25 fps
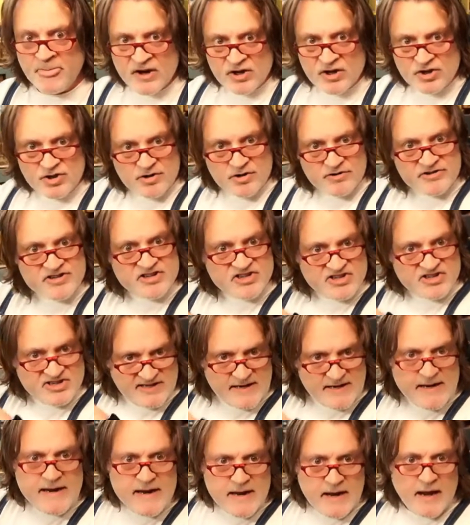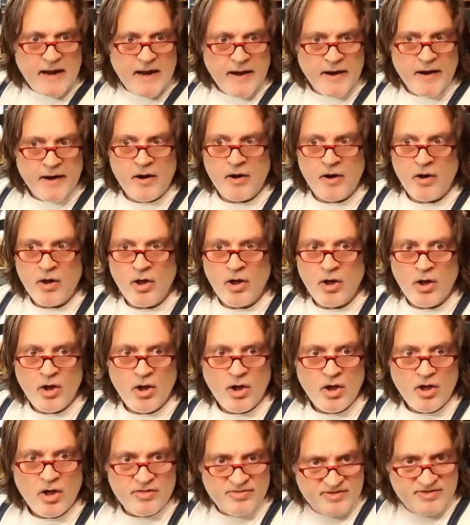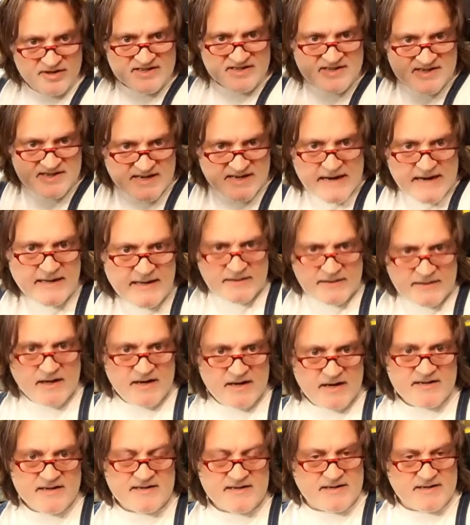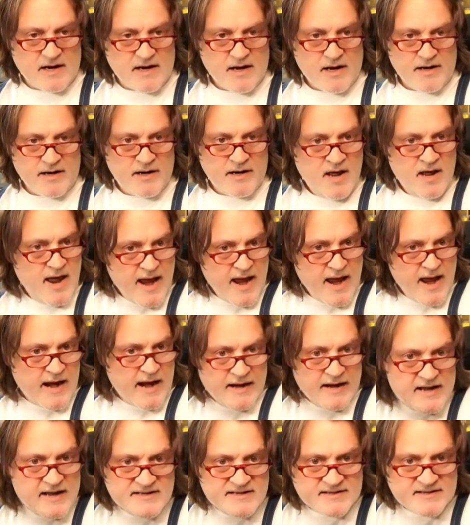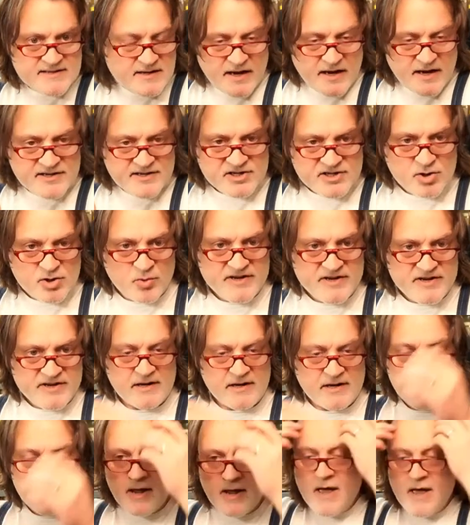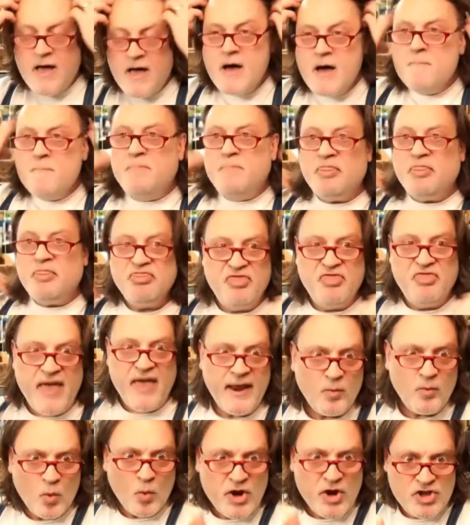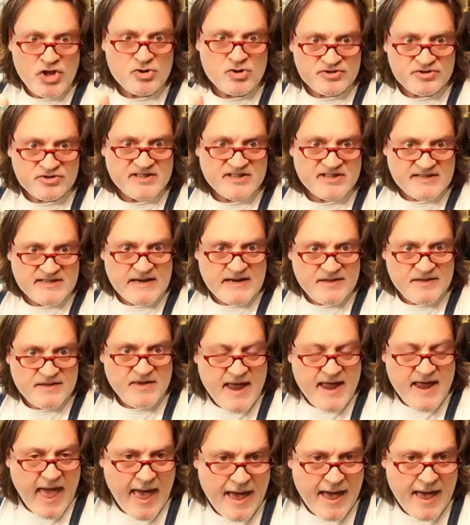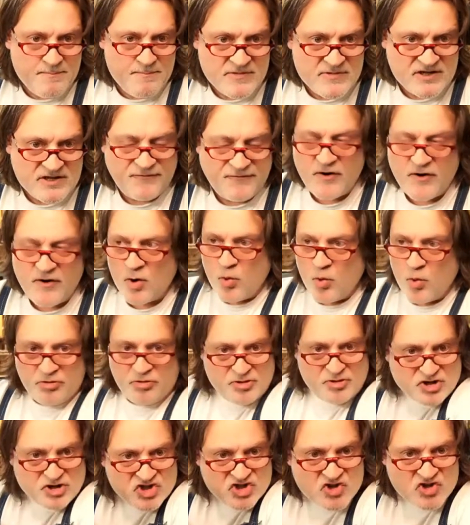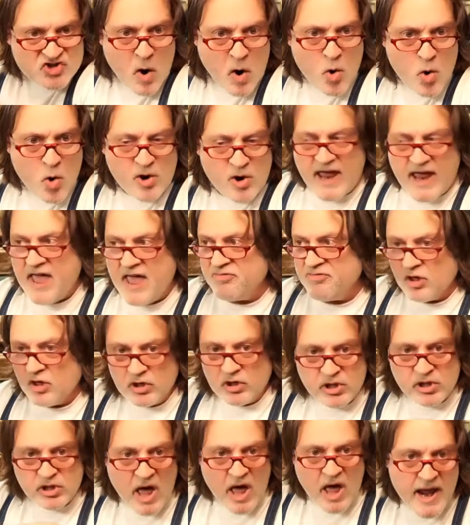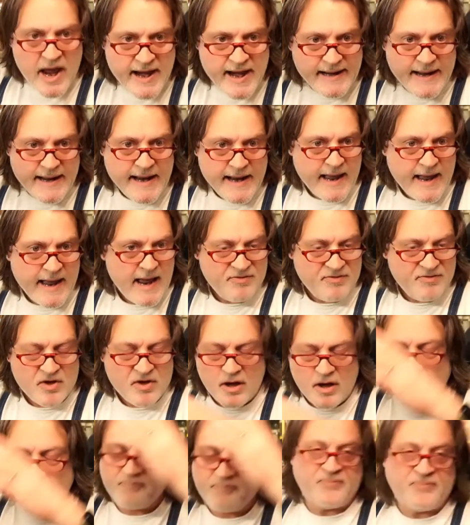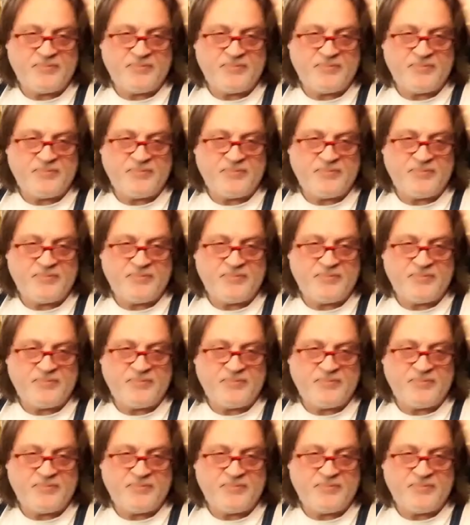you're seeing the scene that he's done, and it's exquisite. But then when you see the atmosphere with the smoke and the lighting and the uh,